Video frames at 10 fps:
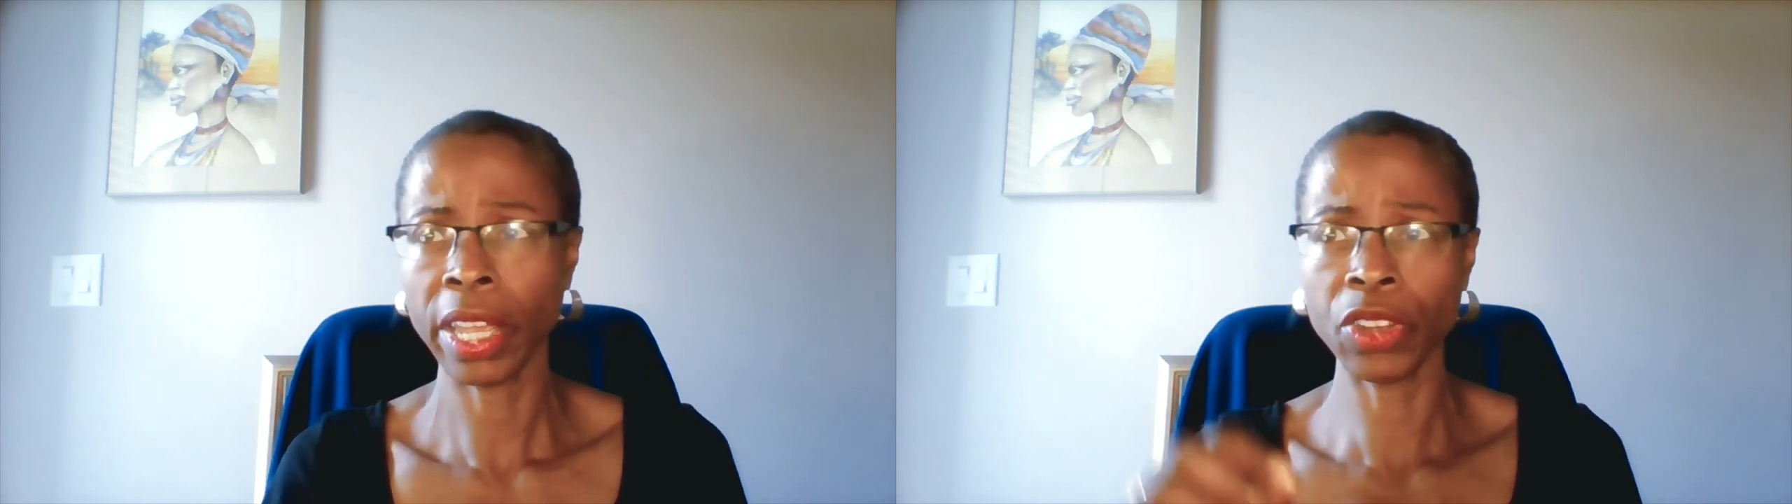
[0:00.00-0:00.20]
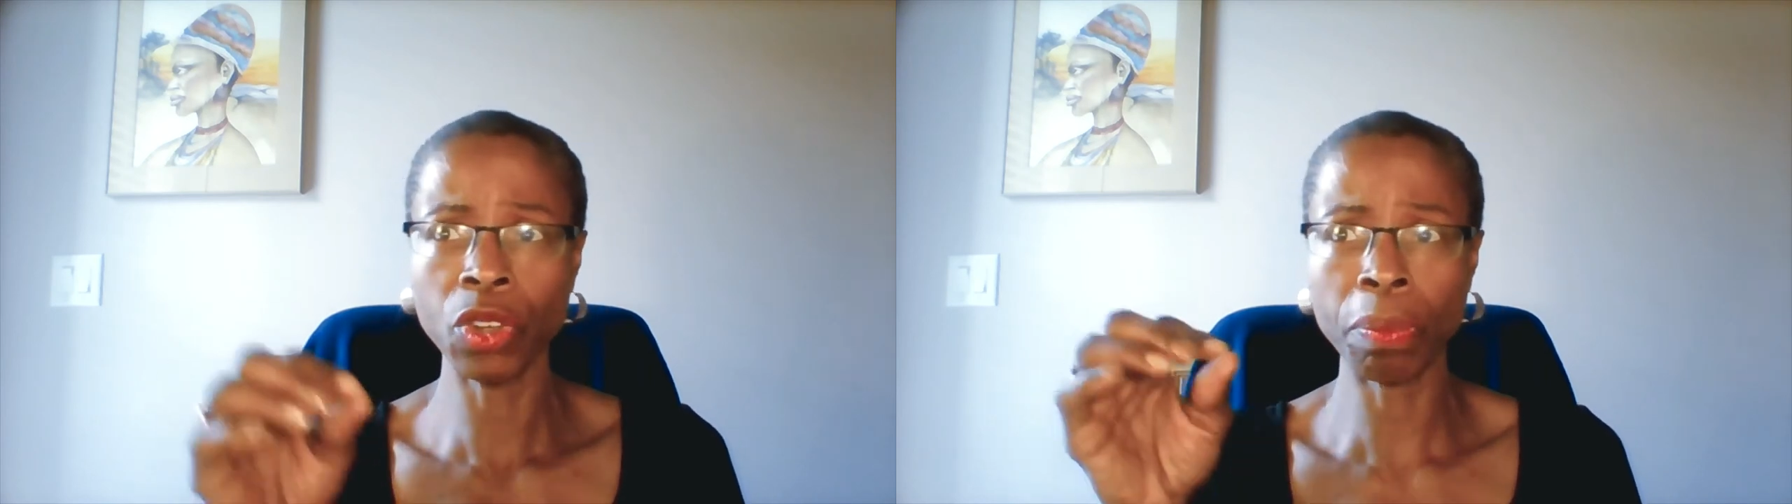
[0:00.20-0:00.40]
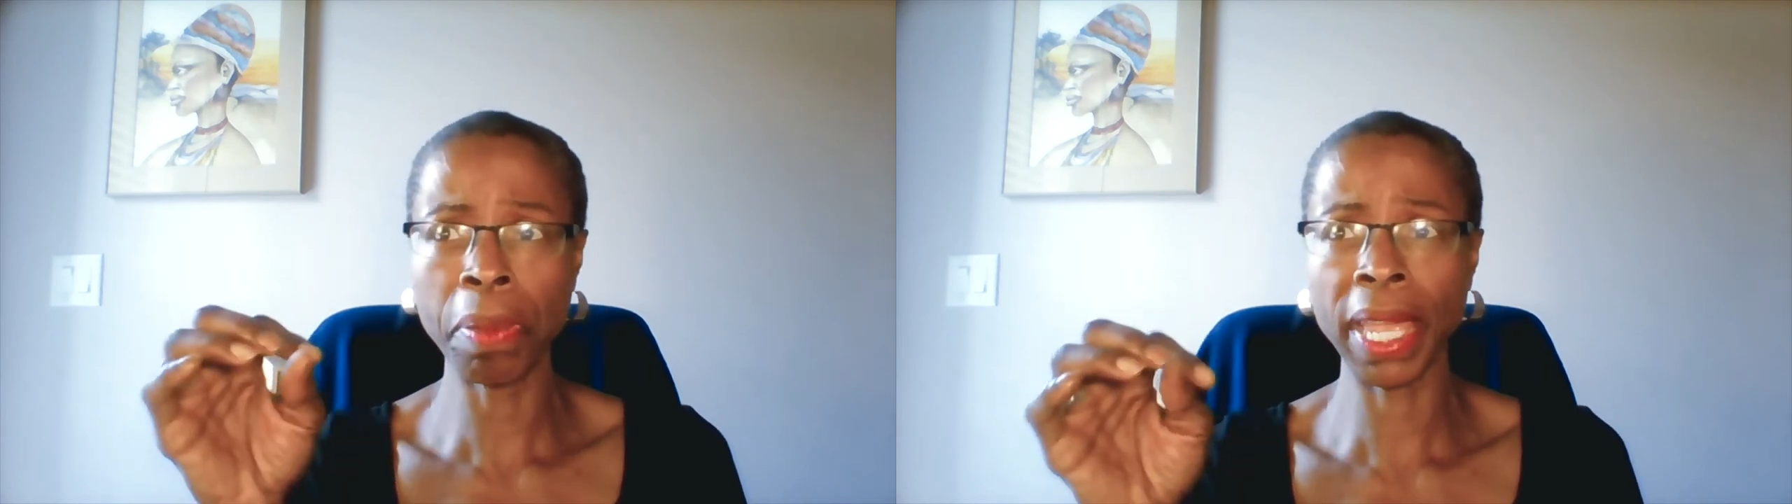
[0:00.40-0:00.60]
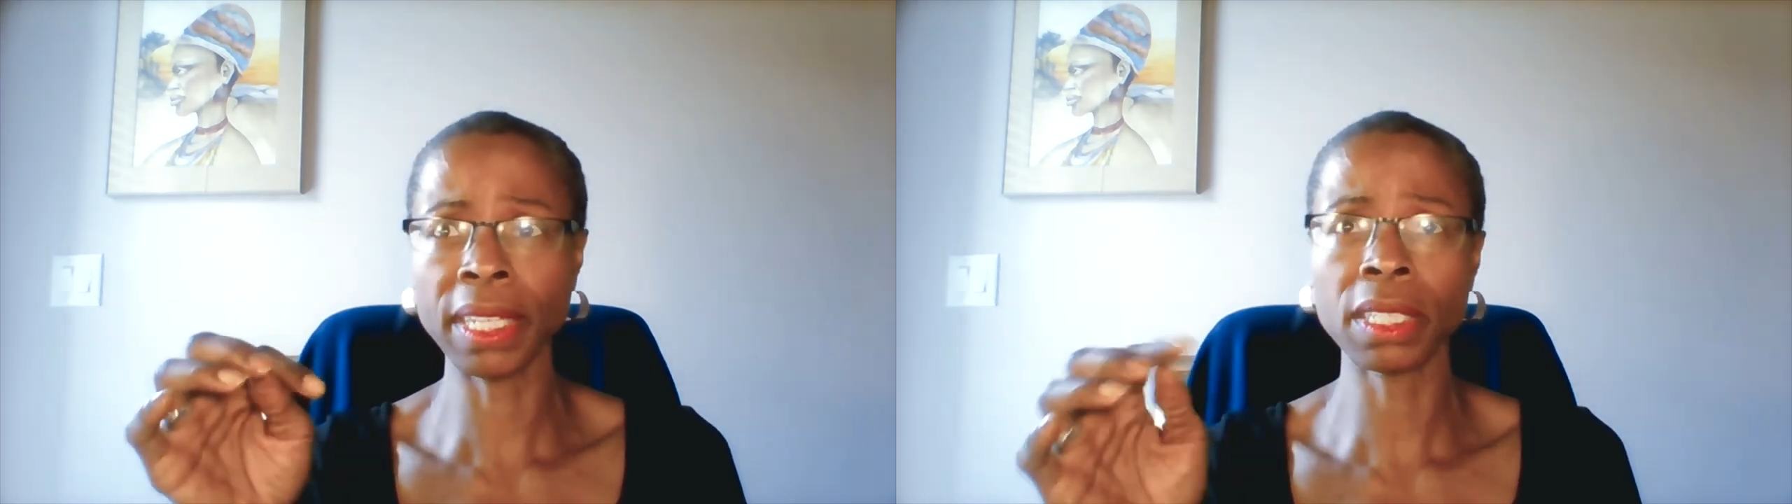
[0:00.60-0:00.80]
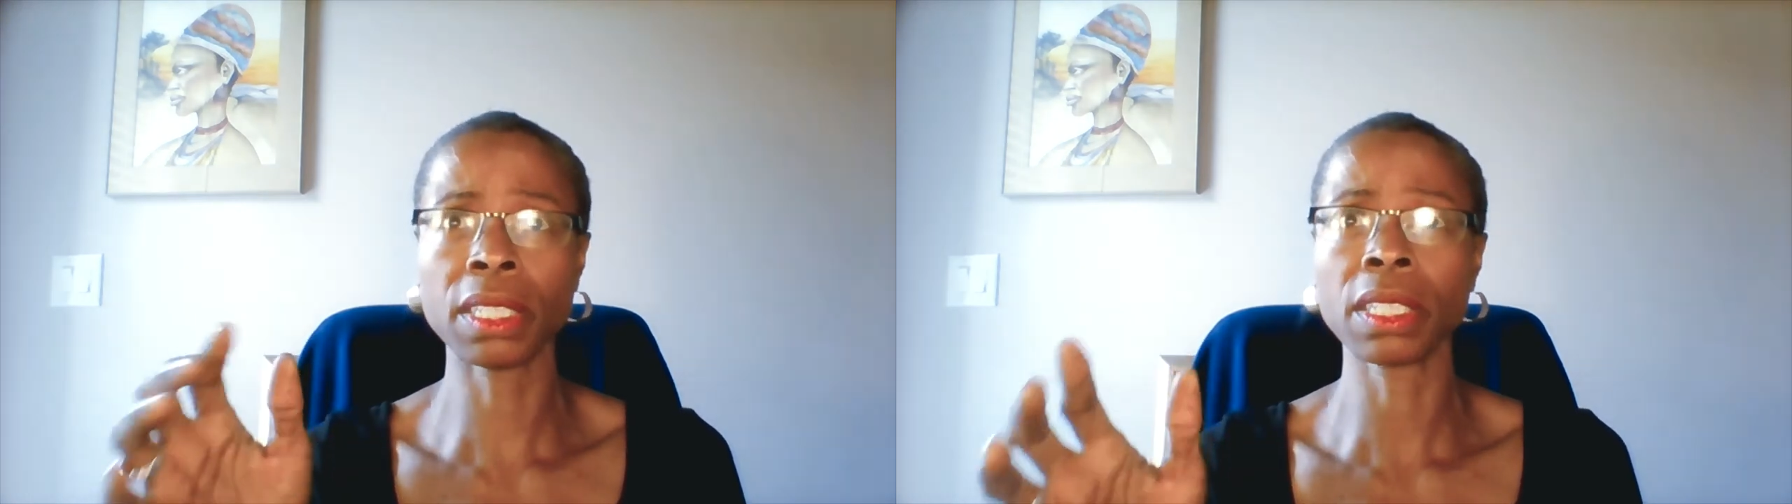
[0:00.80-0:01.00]
and you're a
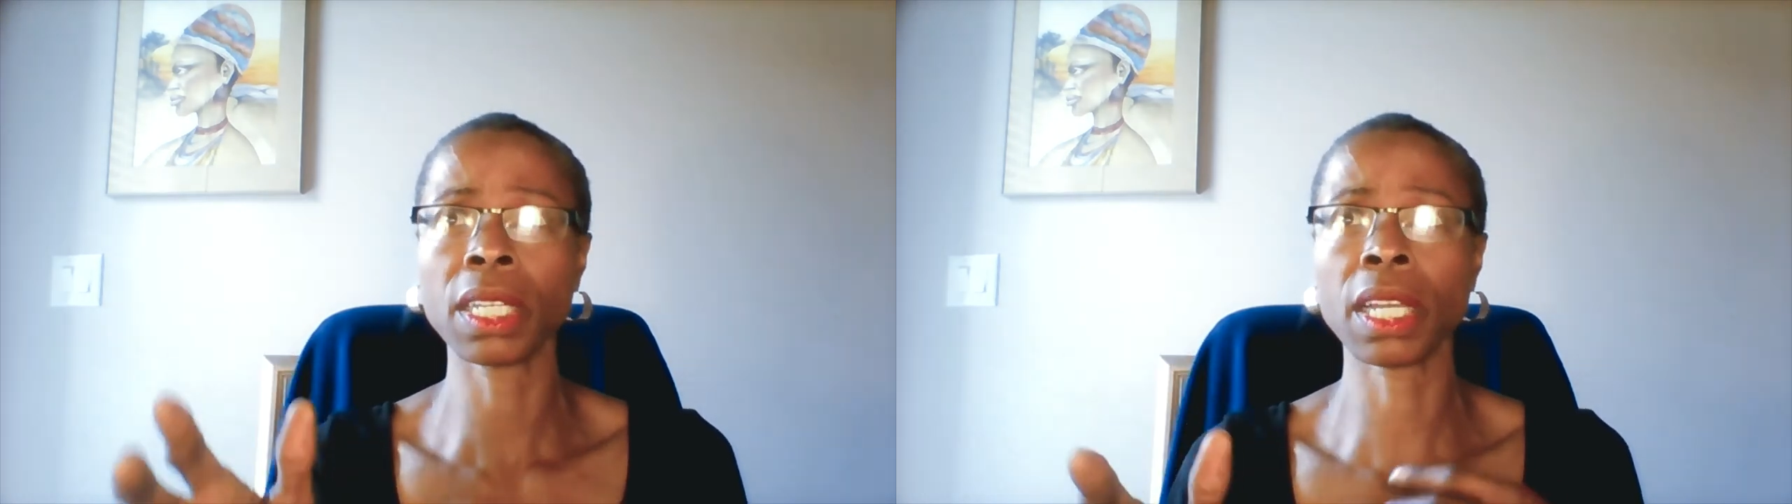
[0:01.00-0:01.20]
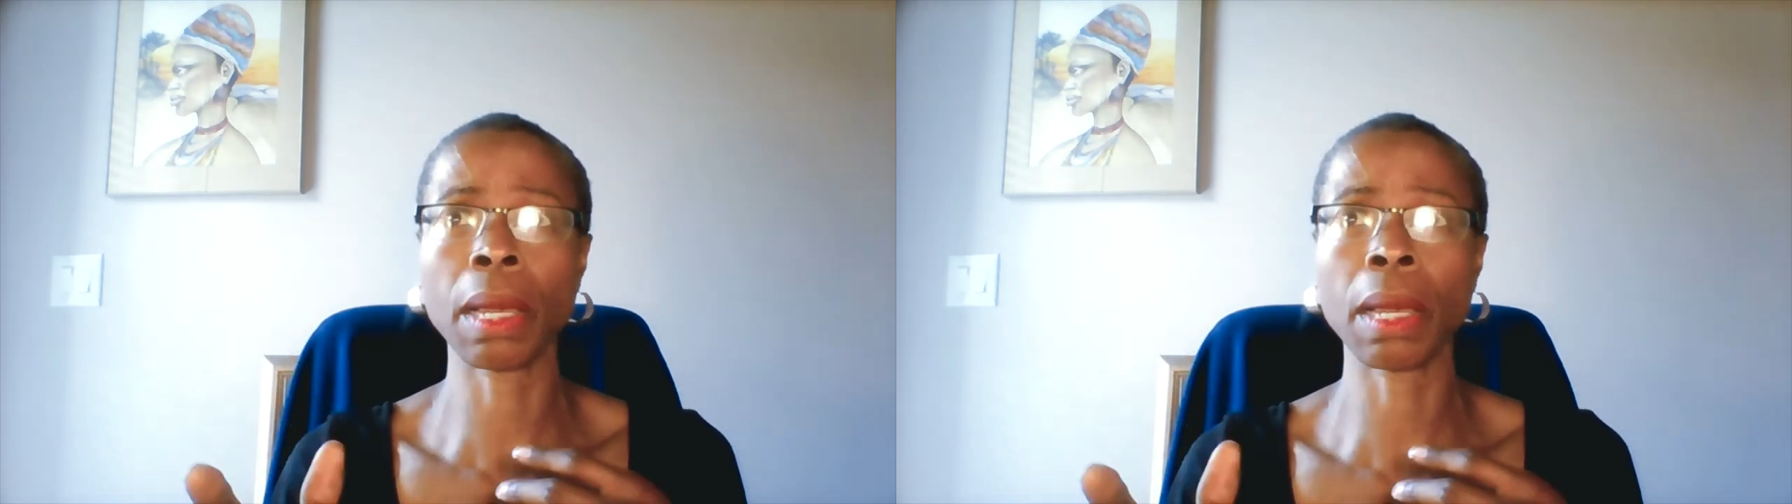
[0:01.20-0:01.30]
painting